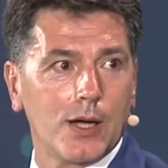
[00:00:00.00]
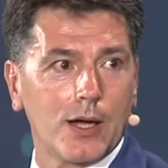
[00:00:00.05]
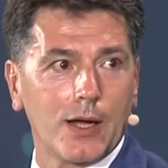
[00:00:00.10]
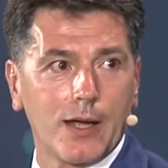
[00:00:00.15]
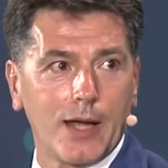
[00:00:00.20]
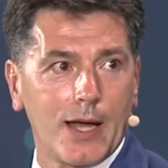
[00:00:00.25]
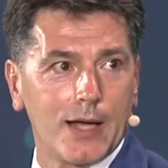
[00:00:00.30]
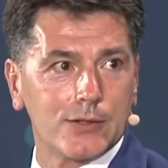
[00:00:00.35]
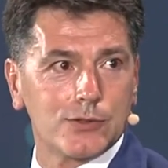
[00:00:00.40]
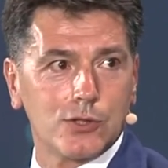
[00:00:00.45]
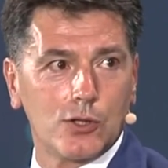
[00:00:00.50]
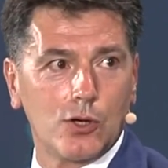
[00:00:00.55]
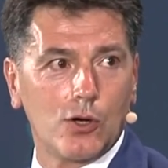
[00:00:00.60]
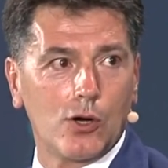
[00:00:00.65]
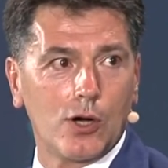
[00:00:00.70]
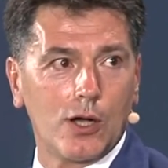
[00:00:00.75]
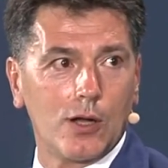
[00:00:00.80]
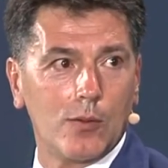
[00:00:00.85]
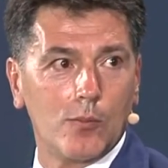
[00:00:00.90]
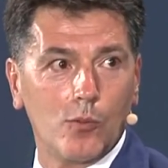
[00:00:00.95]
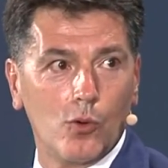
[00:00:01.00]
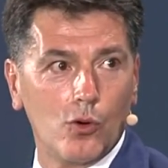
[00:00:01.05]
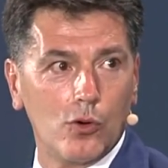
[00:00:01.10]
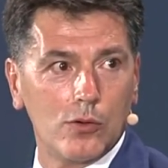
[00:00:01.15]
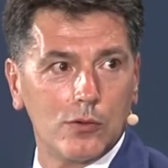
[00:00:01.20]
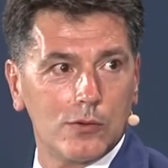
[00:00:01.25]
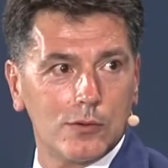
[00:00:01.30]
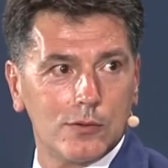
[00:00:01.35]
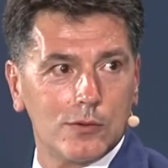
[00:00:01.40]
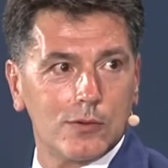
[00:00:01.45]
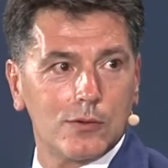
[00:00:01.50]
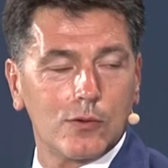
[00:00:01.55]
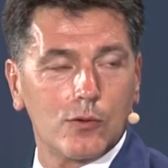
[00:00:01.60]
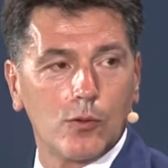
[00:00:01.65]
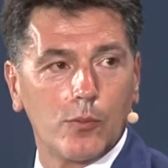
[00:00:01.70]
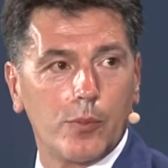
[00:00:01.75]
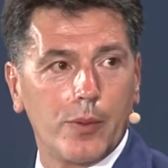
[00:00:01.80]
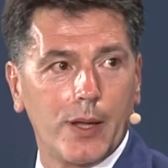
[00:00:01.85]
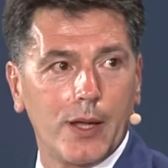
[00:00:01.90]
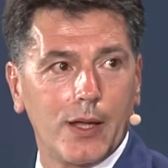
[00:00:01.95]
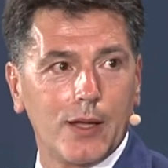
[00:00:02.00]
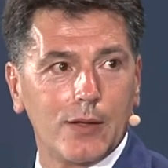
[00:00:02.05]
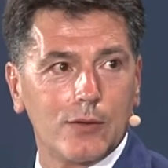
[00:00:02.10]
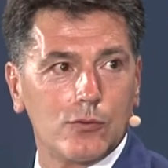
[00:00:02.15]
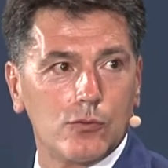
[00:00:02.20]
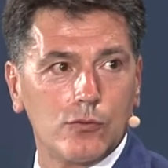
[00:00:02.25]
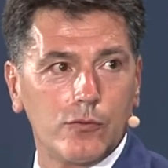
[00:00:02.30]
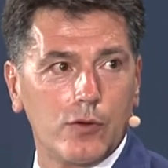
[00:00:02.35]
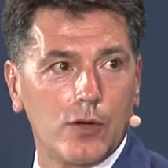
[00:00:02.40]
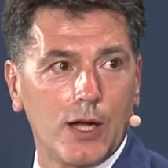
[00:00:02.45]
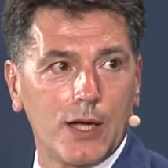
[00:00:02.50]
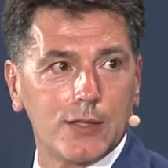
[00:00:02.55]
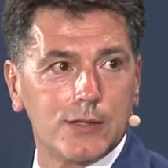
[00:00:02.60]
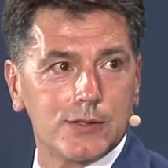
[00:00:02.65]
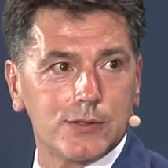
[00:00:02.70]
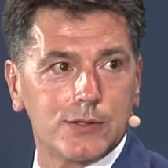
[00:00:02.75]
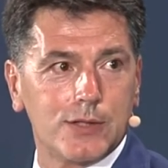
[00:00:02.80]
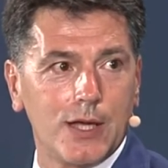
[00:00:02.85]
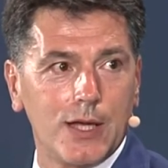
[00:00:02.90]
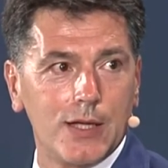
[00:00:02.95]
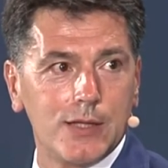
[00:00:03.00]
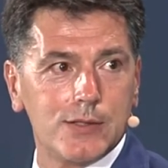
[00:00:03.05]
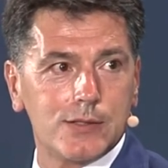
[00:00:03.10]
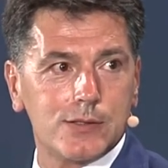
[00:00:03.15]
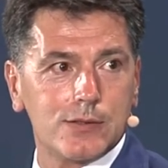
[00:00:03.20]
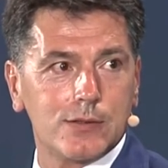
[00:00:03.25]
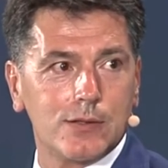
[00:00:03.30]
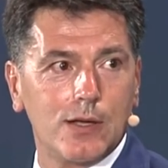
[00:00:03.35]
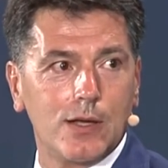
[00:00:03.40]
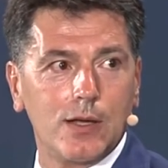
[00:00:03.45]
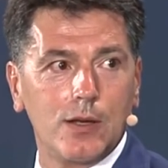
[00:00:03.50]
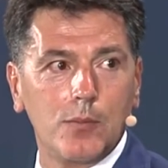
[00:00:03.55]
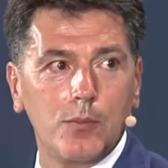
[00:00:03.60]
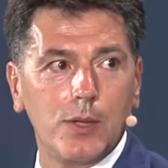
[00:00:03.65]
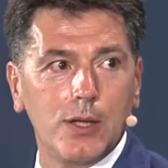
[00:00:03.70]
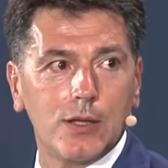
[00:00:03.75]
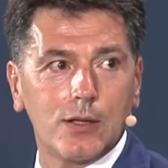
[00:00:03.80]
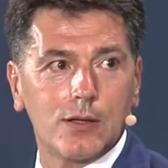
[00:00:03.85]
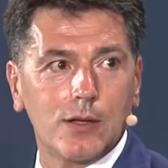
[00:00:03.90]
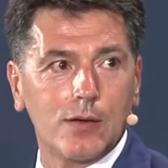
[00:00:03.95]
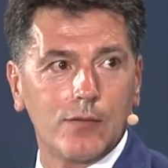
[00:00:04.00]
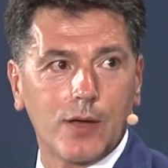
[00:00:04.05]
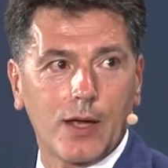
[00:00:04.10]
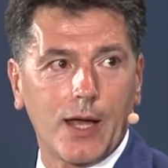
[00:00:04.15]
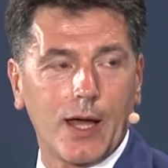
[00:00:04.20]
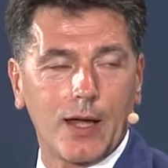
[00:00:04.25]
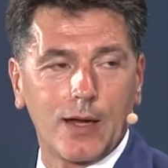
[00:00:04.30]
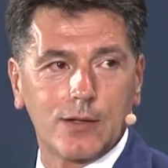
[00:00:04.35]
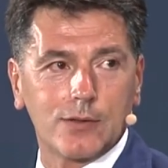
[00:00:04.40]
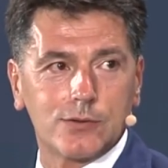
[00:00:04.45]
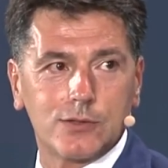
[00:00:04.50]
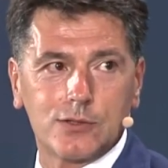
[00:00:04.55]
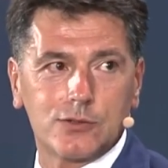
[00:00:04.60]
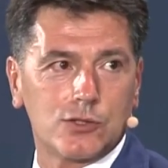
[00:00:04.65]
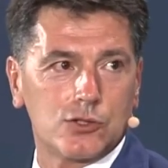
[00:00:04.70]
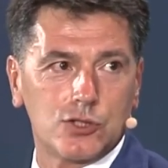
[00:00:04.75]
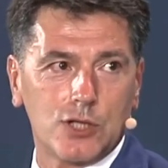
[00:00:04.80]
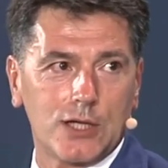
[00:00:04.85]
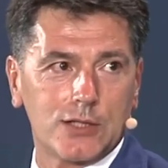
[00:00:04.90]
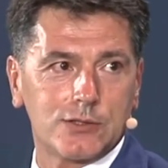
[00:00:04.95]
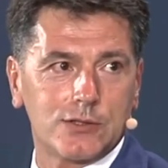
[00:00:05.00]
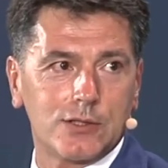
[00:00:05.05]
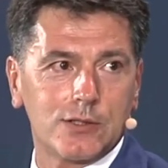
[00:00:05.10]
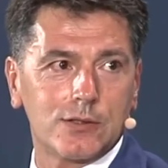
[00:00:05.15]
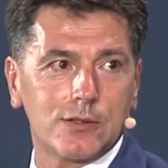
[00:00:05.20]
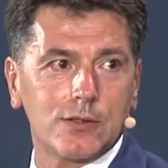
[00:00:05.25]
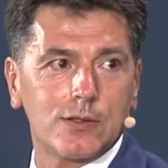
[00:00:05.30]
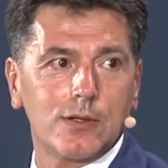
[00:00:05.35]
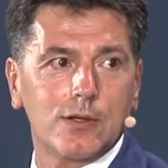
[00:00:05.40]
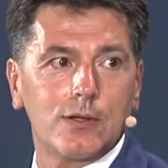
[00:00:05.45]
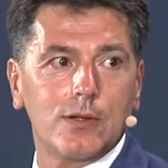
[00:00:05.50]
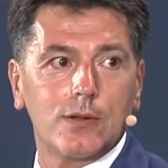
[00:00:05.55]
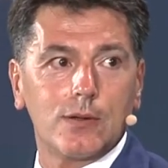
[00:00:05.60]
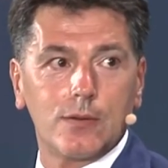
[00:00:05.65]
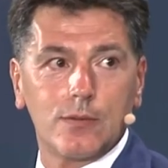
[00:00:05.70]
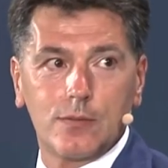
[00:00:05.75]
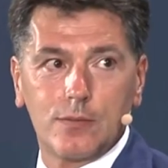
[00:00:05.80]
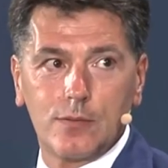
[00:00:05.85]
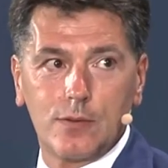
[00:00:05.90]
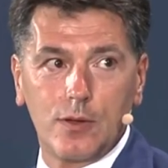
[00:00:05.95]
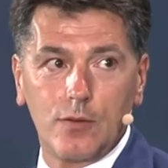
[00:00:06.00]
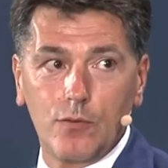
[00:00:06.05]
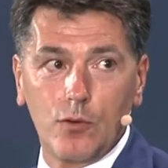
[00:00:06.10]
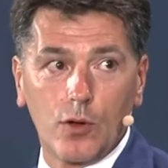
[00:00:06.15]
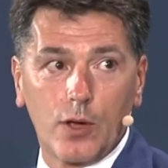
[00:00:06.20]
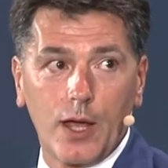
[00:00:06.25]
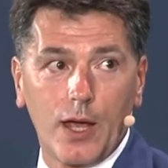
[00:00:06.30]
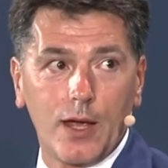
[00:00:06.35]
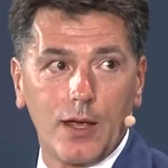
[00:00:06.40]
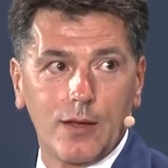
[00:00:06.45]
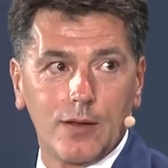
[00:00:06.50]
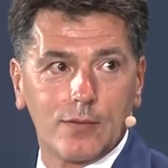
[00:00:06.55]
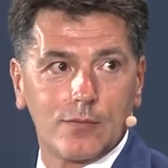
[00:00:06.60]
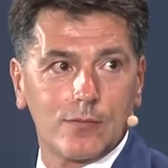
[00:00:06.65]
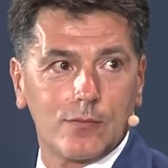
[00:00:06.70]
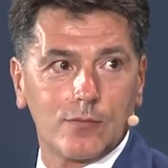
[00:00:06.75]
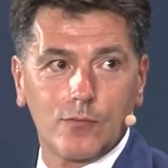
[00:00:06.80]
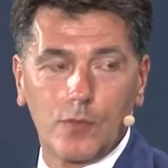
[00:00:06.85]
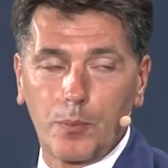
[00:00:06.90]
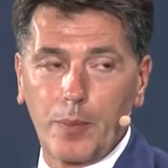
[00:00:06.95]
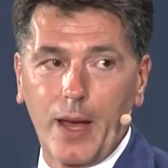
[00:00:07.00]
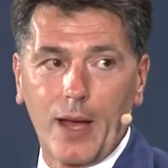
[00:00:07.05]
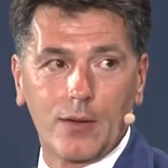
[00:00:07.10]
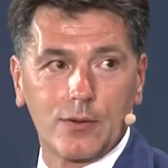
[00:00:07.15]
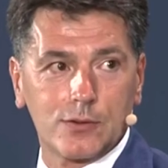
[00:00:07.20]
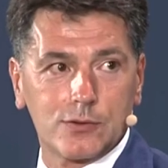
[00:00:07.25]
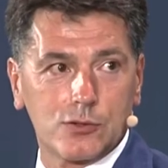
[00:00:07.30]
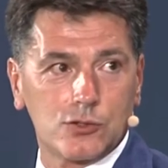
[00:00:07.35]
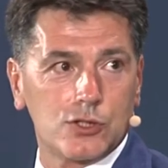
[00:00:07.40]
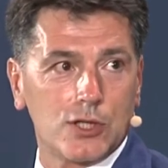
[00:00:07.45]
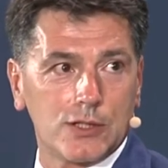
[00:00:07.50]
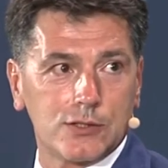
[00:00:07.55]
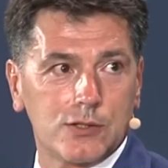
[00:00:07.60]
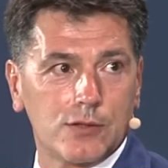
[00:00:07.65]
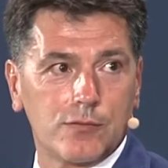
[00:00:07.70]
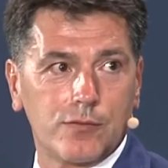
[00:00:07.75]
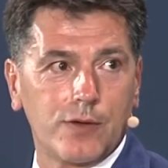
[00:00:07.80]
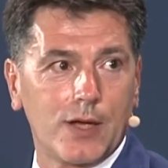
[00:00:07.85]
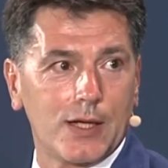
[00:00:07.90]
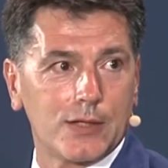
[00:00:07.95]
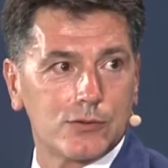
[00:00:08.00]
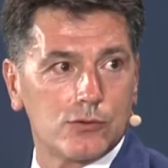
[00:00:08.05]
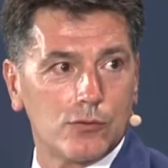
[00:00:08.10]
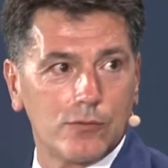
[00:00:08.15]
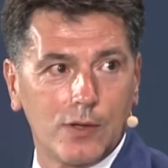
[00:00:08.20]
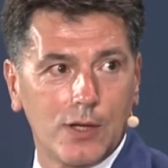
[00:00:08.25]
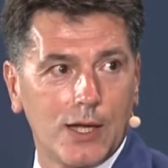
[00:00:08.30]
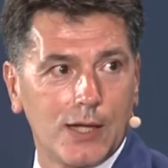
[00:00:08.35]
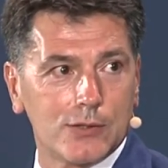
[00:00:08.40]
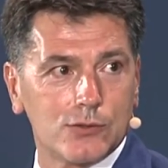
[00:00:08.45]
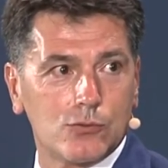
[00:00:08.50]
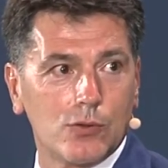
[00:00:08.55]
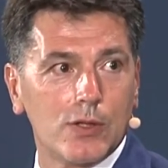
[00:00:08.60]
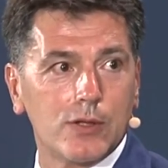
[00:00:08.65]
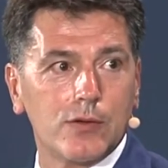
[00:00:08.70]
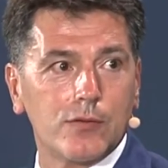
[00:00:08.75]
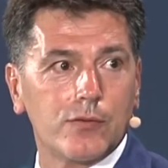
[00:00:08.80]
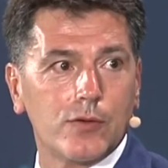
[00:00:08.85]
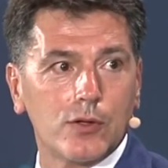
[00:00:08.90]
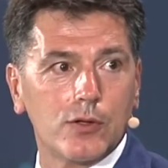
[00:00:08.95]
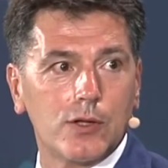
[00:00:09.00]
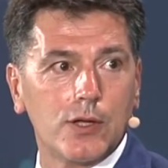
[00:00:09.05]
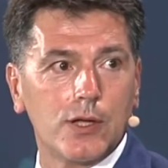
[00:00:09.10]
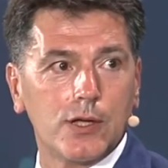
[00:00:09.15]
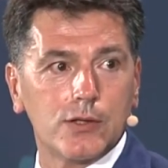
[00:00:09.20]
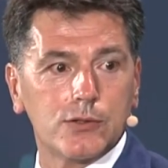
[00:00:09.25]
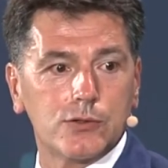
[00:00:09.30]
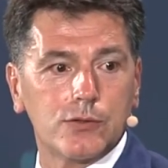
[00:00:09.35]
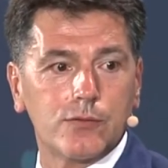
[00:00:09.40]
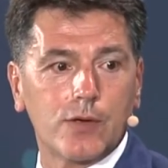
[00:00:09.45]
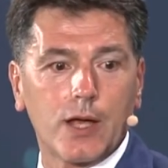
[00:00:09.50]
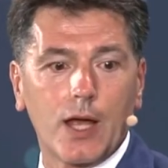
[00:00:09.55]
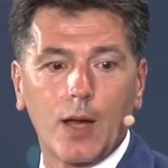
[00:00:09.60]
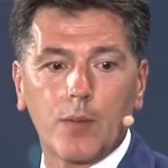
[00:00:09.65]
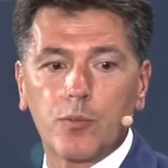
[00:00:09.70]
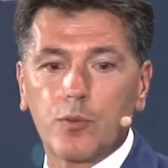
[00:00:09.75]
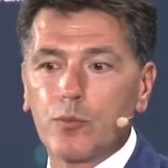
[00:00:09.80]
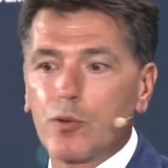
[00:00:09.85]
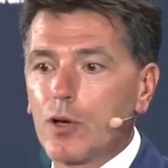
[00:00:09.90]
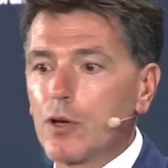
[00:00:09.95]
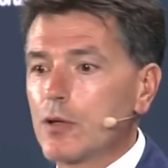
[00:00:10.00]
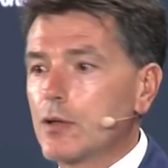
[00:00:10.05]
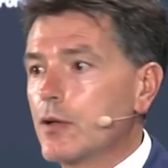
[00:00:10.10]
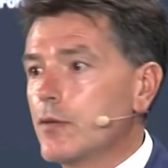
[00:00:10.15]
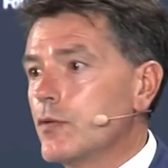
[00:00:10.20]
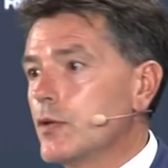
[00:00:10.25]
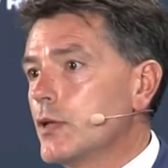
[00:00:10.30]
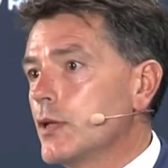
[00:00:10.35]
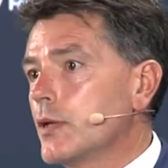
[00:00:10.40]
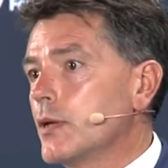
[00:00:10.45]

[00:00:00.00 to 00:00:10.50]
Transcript: gas and oil more compared to the United States, and immediately the currency is adjusted. In the UK, the pound has adjusted fast over the last 20, 30 years in the gap in productivity.